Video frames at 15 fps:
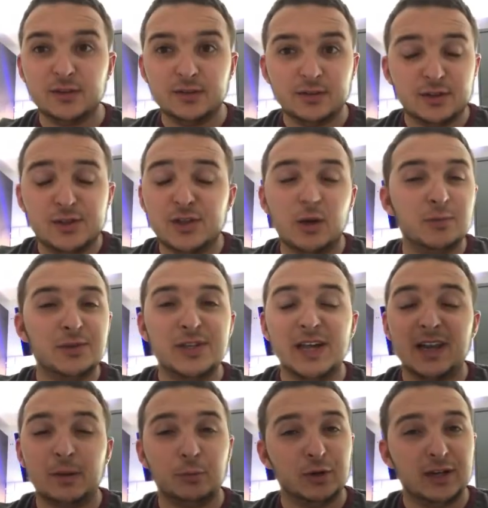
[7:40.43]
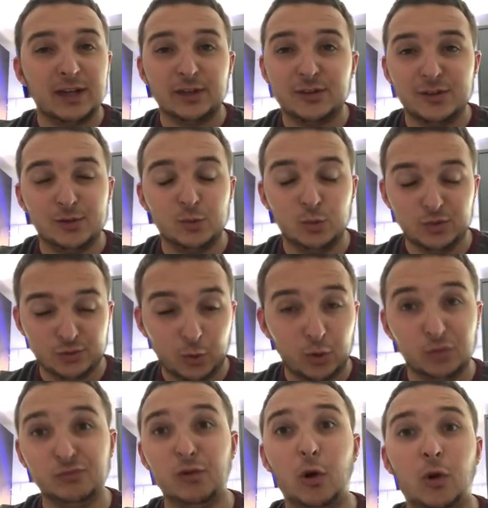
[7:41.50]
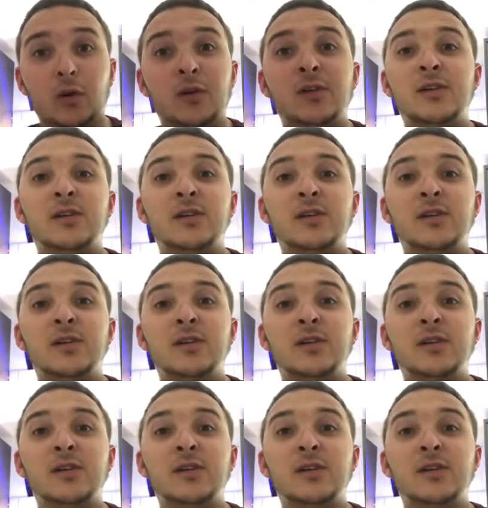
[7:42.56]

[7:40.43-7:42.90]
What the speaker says: the top 10 I predicted was all wrong.